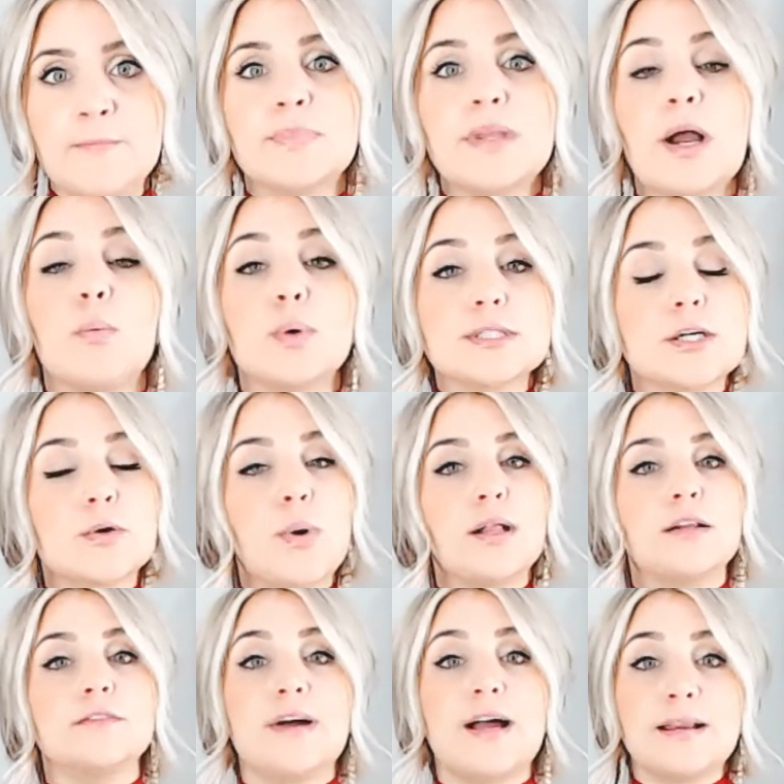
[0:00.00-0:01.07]
Now, what's a
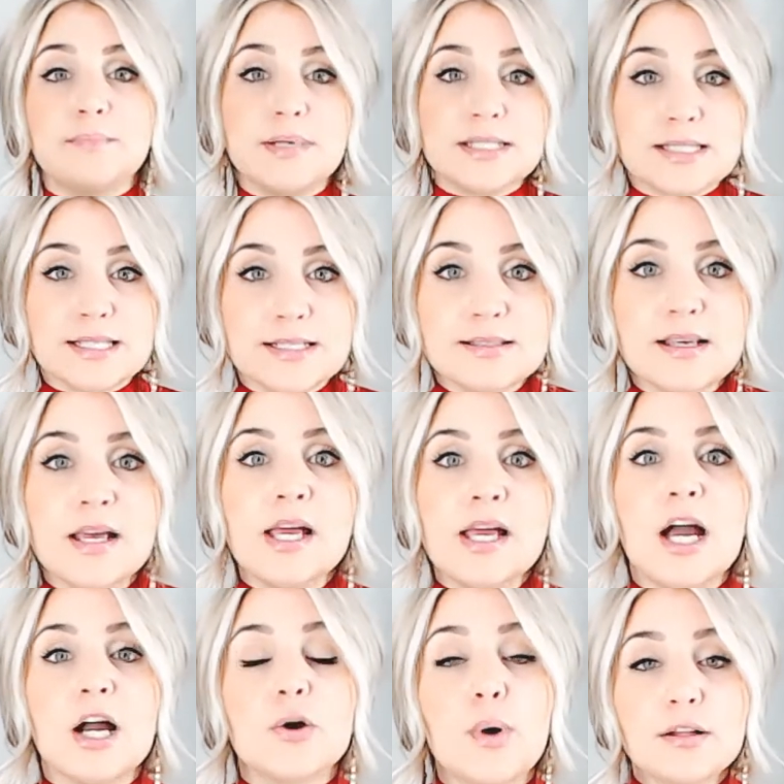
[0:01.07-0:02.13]
qualifying business?
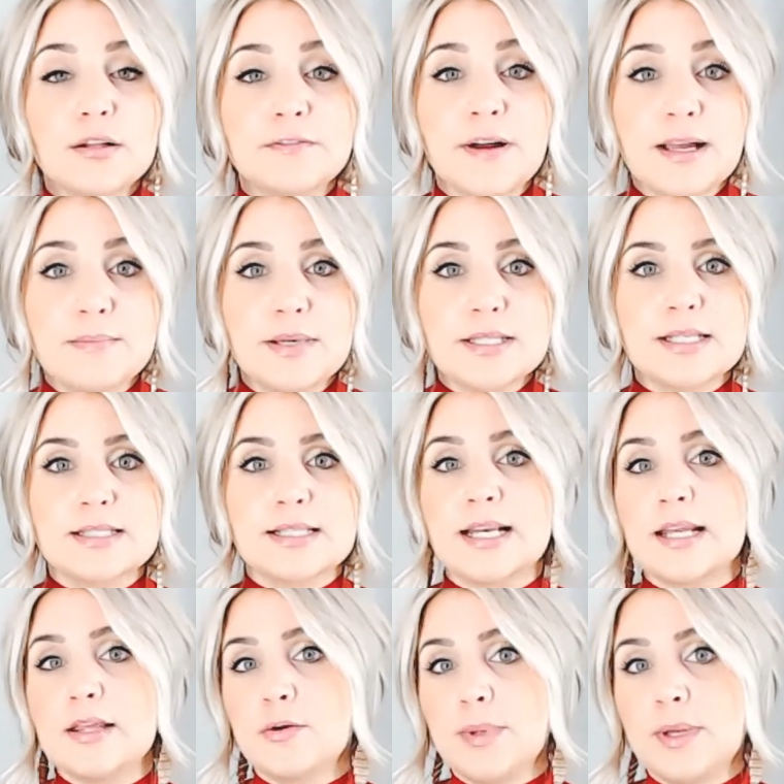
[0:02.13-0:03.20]
A qualifying business can
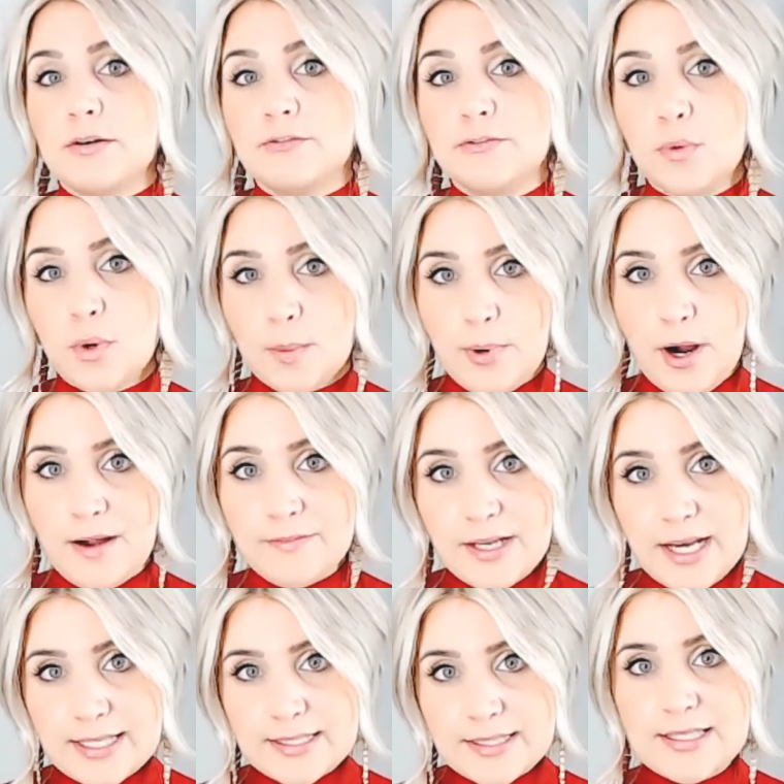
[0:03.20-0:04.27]
either be a for-profit
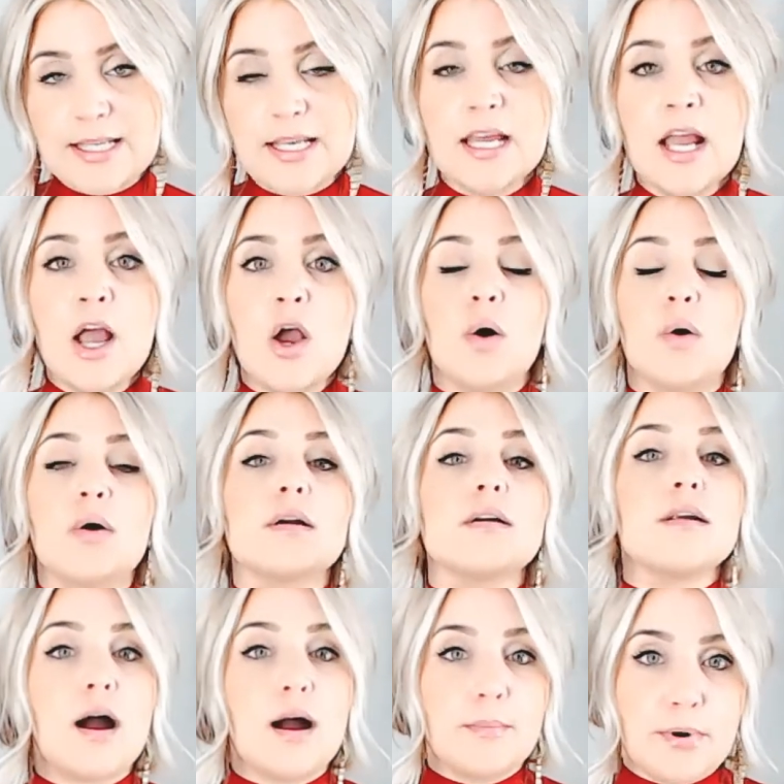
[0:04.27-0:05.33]
entity or a
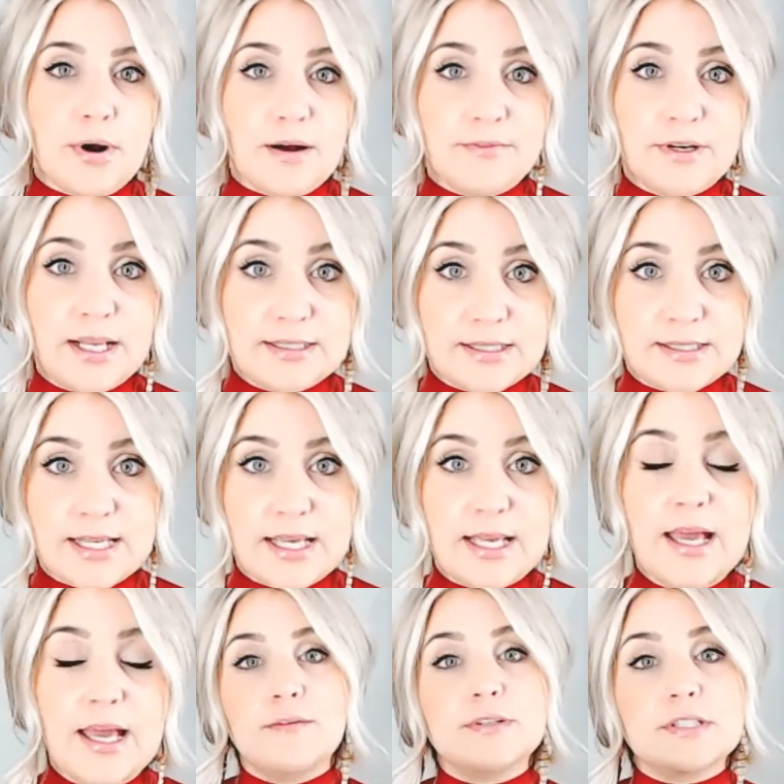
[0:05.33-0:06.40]
nonprofit entity.
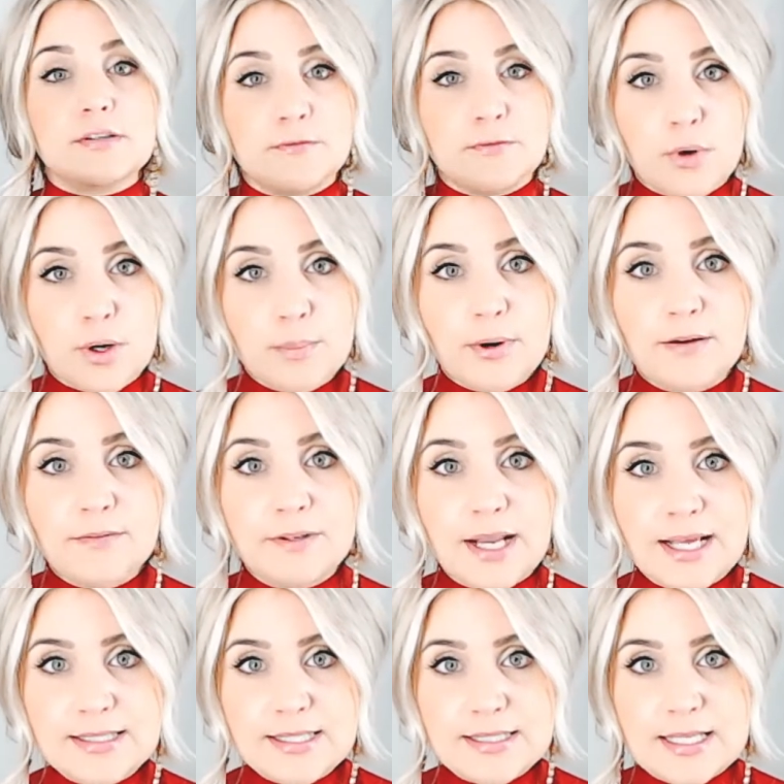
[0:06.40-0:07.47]
If it's a for-profit
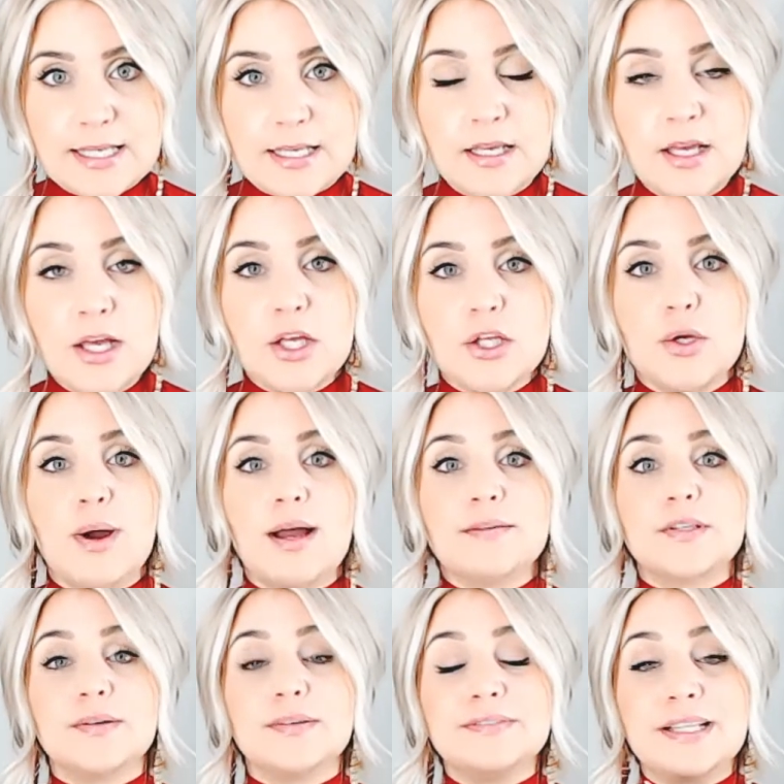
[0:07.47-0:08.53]
entity, you have
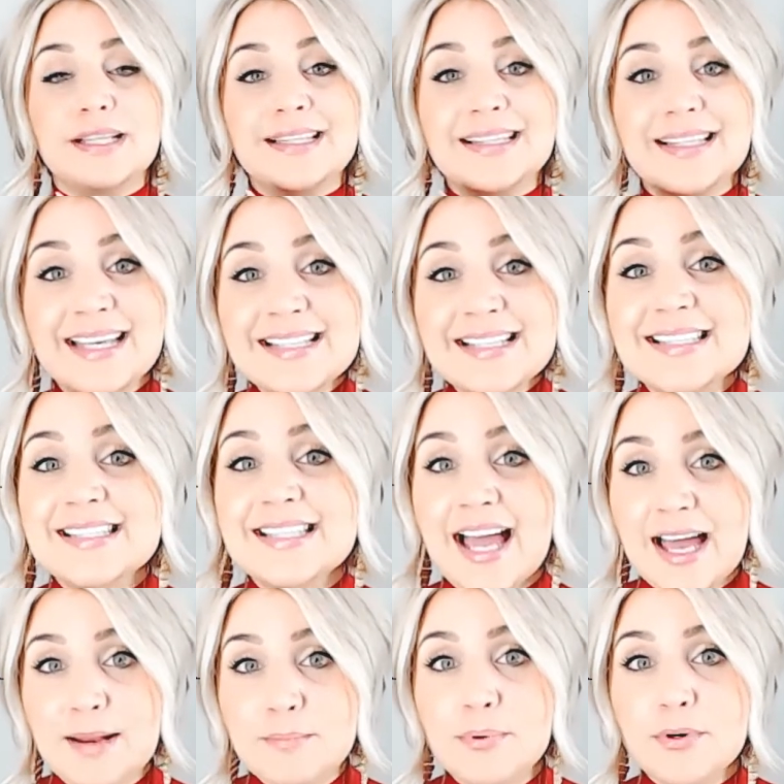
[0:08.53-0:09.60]
to have at least
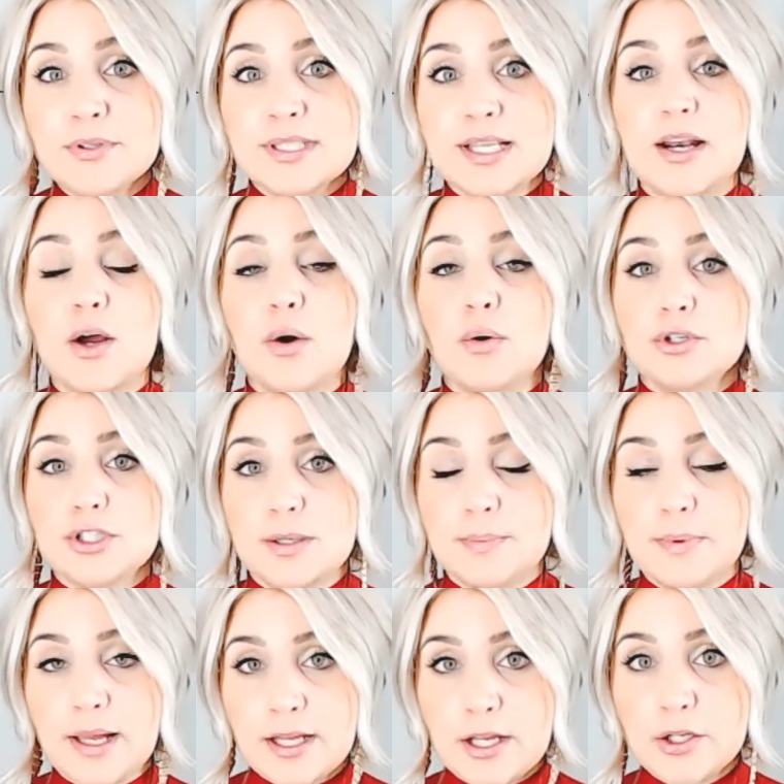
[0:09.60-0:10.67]
10% ownership
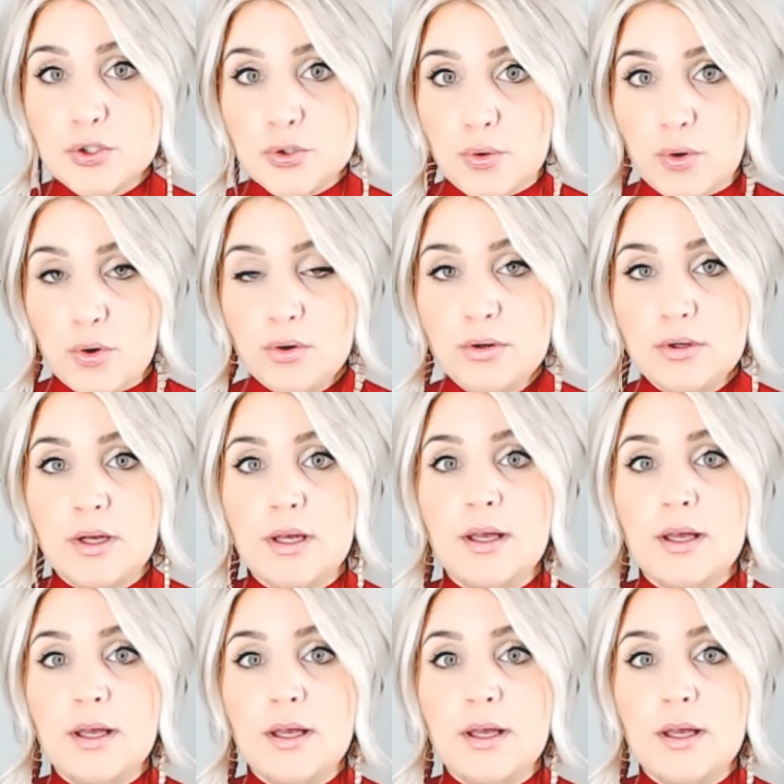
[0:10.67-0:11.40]
and control